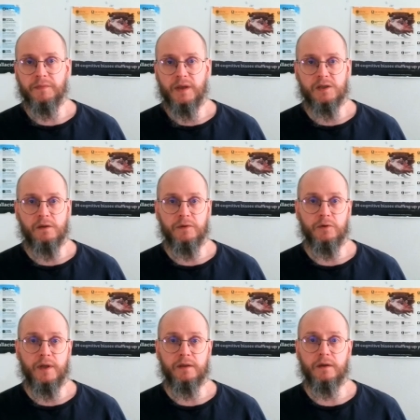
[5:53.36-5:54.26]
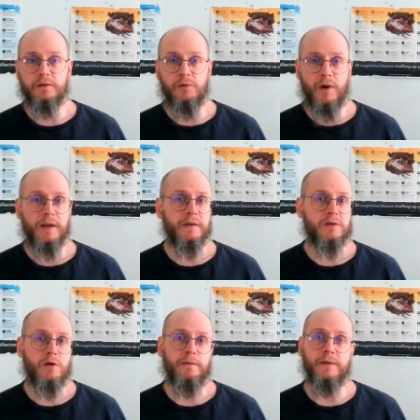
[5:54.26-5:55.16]
is the view that the rightness
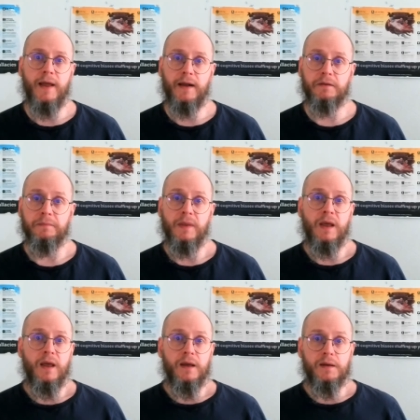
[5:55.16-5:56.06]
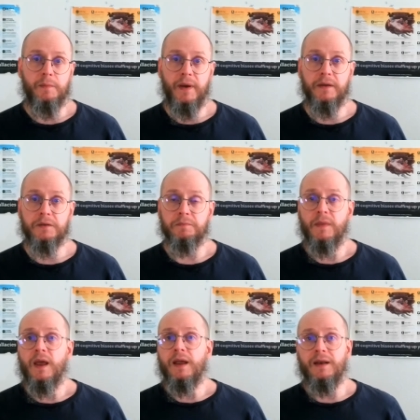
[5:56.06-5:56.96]
of an act depends
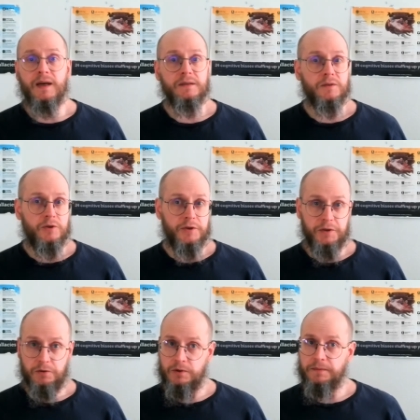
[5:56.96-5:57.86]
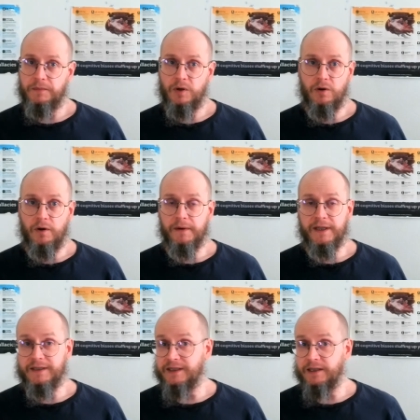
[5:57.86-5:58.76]
not on a duty or
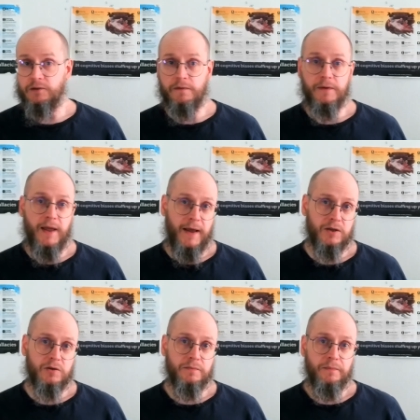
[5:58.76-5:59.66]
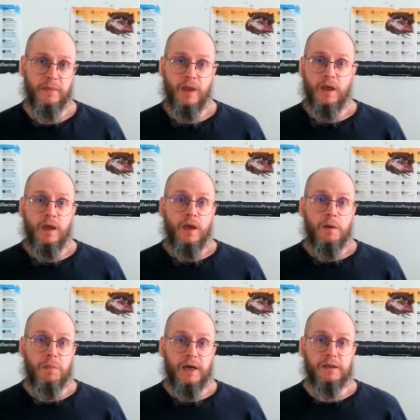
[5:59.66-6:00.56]
intent of an action,
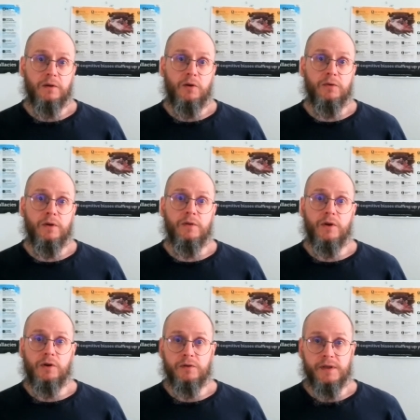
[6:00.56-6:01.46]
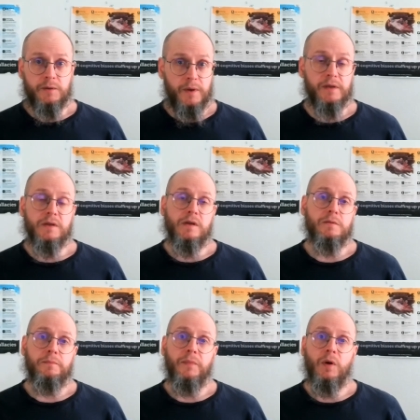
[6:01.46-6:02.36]
but on the consequences
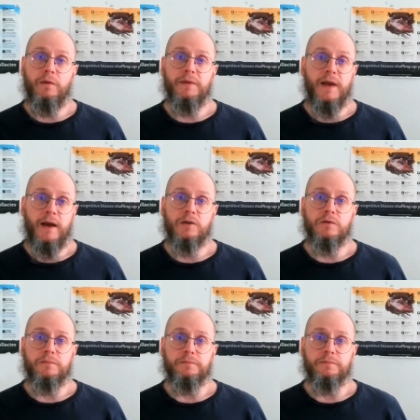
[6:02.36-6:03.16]
of the action.